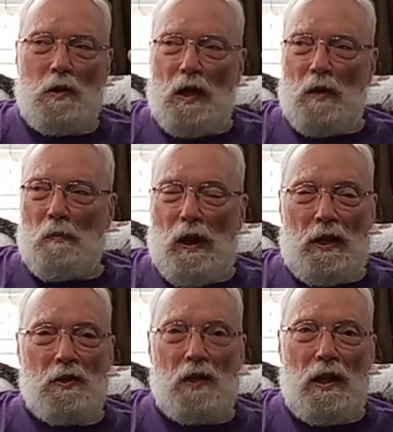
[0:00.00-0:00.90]
who came
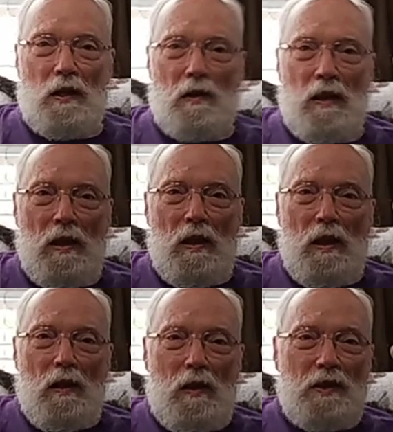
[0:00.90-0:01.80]
back saying,
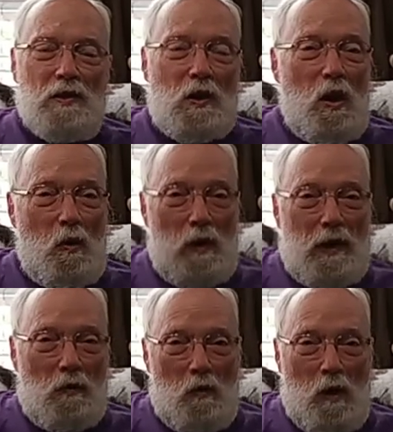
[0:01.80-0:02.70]
let's go, we
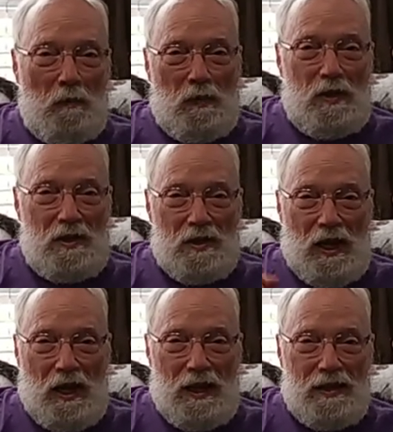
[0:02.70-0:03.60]
can whoop these
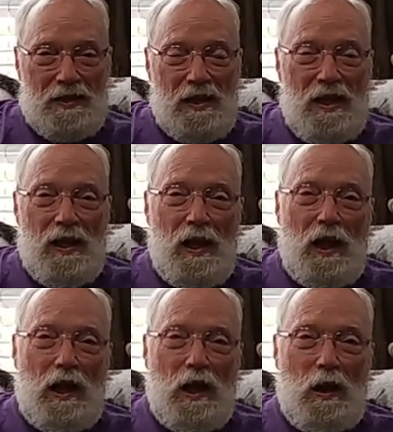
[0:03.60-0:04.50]
guys,
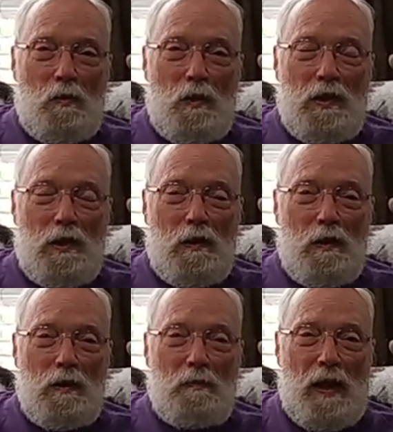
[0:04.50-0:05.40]
uh, when you
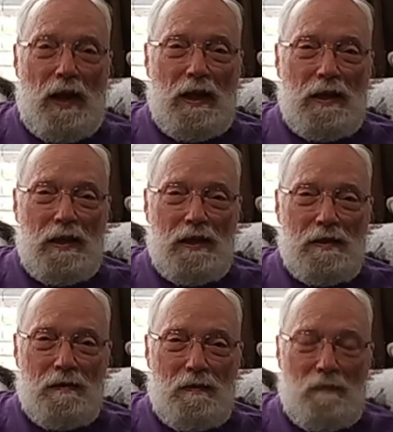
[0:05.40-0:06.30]
look back at
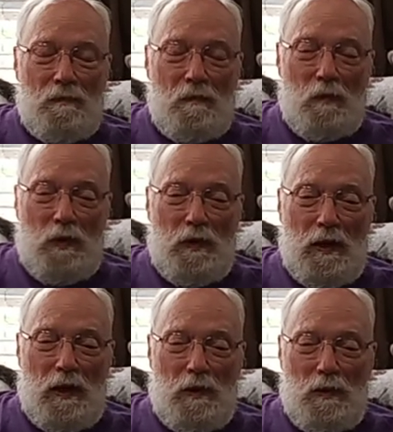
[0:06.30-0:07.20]
what
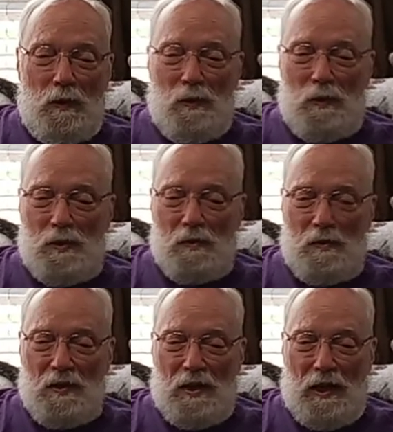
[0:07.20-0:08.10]
the others
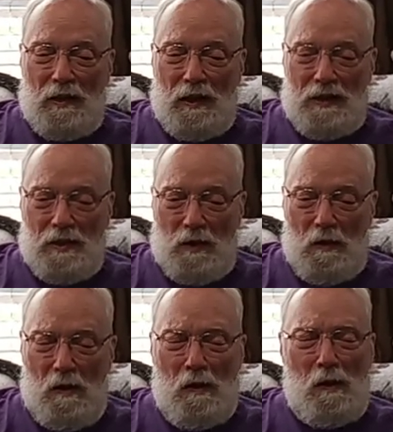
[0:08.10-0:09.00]
said, they said,
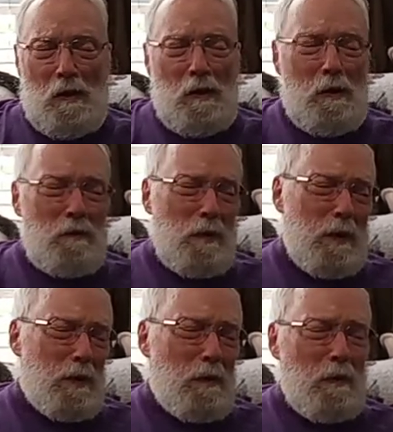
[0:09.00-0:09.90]
"No,
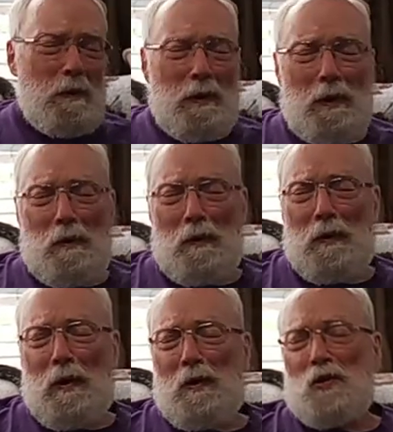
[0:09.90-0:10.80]
we're too little.
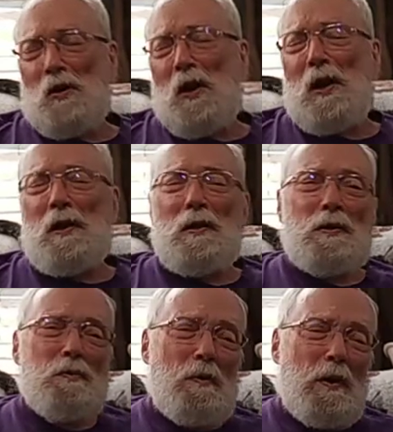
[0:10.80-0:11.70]
They're
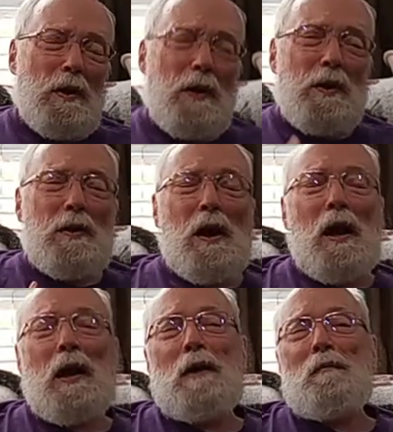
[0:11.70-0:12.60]
giants. We're going to
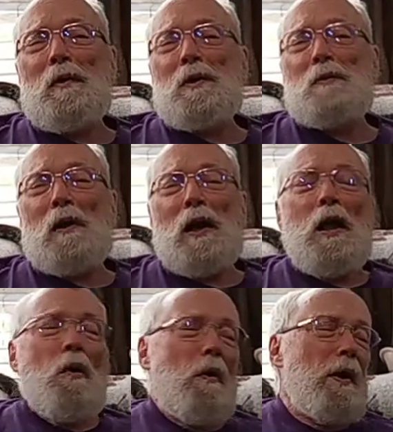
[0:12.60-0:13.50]
die if we try.
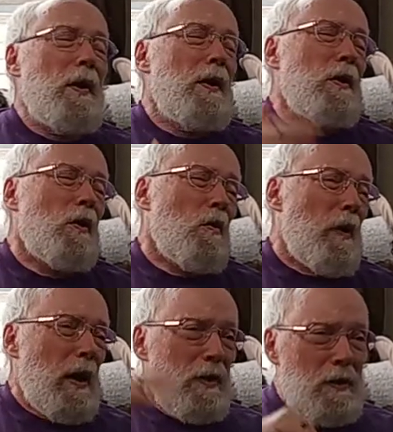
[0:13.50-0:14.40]
We need to go
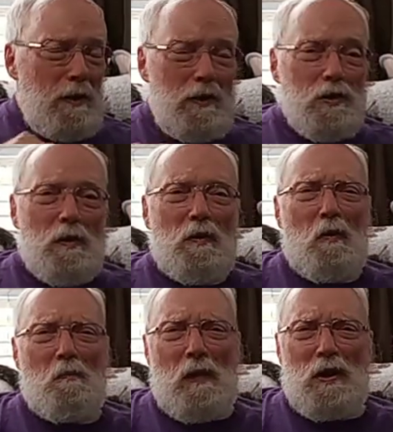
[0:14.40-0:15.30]
back to Egypt."
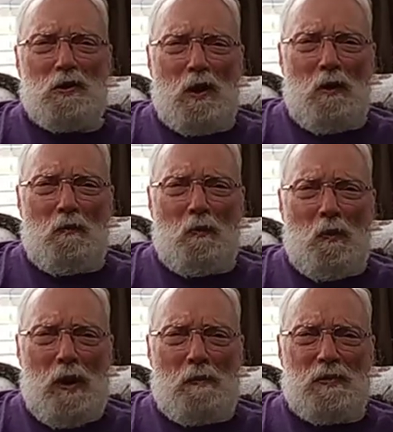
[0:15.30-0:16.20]
A bunch of
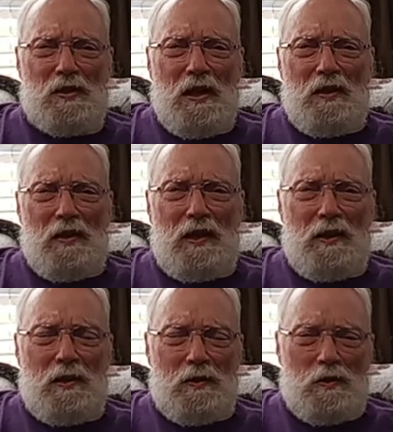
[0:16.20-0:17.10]
wimps. They
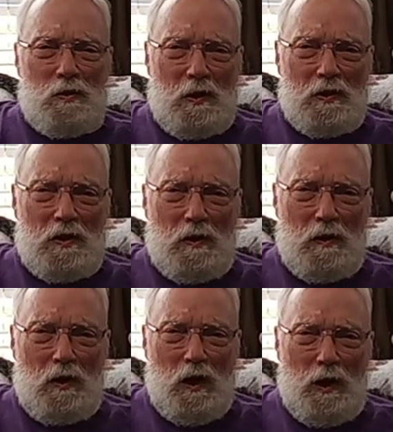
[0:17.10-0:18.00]
didn't trust
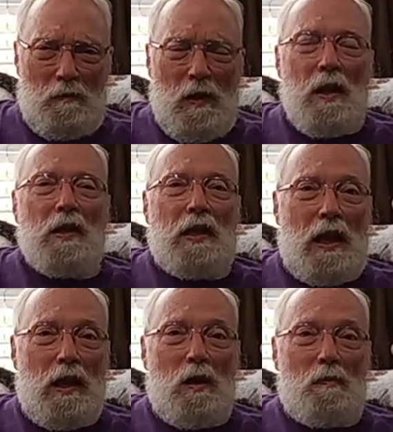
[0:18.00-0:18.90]
their God.
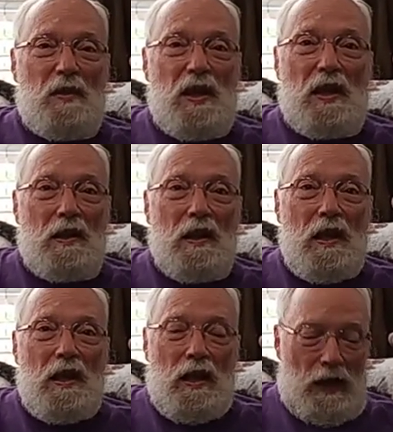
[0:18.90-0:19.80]
Caleb did,
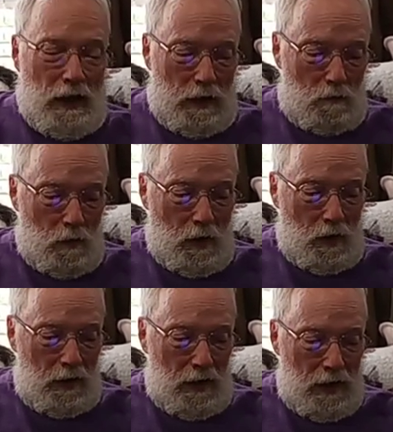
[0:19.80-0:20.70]
and
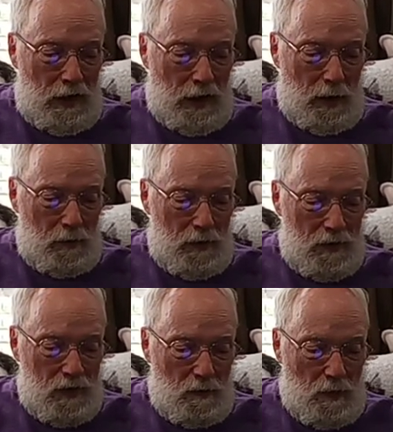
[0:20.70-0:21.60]
well, he
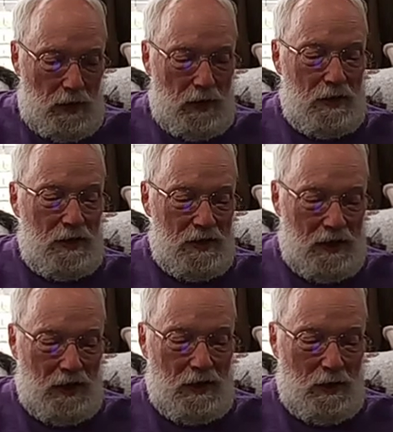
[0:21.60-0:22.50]
happens to be a
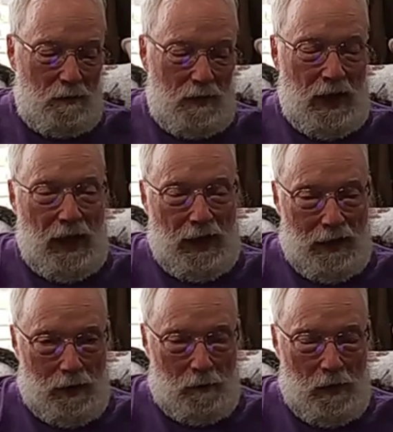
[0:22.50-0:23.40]
descendant of
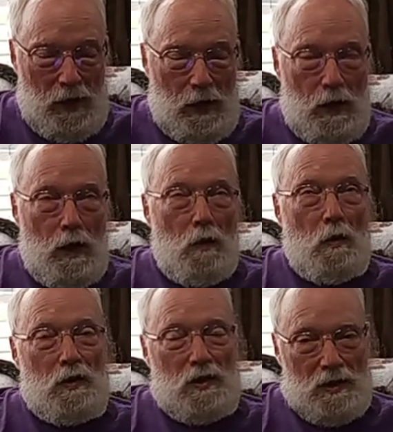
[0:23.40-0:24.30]
Caleb,
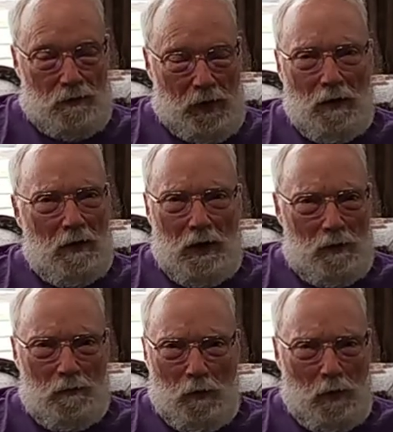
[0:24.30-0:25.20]
which is very
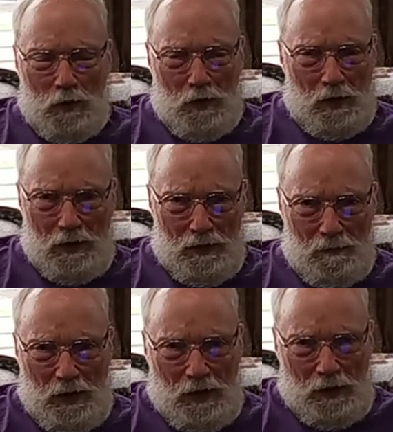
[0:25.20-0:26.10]
unfortunate
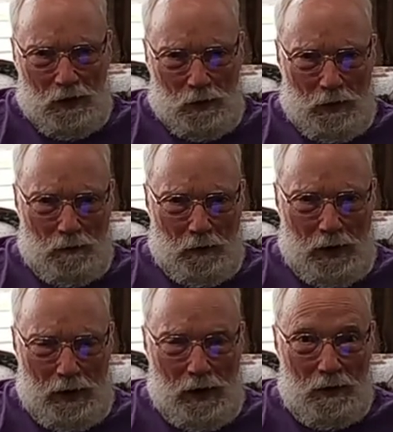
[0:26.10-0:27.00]
because you're going to
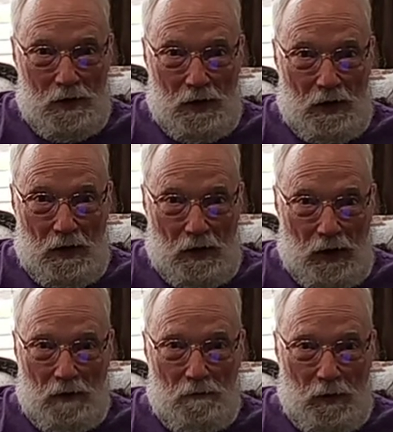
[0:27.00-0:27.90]
find out he's a
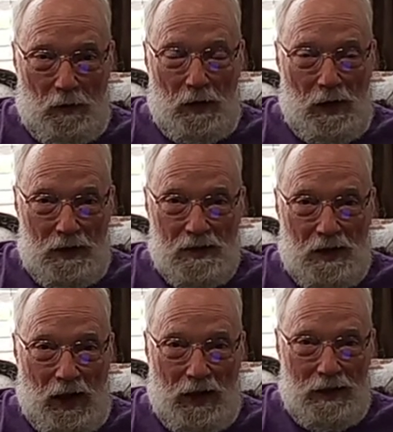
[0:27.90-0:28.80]
not very
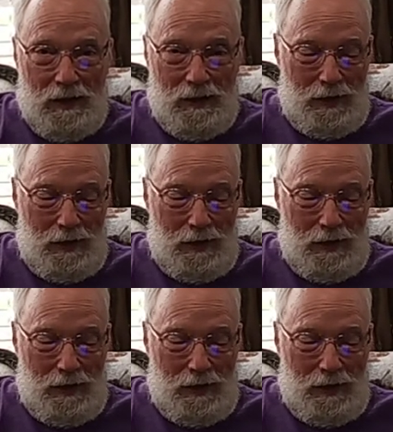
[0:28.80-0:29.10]
nice guy.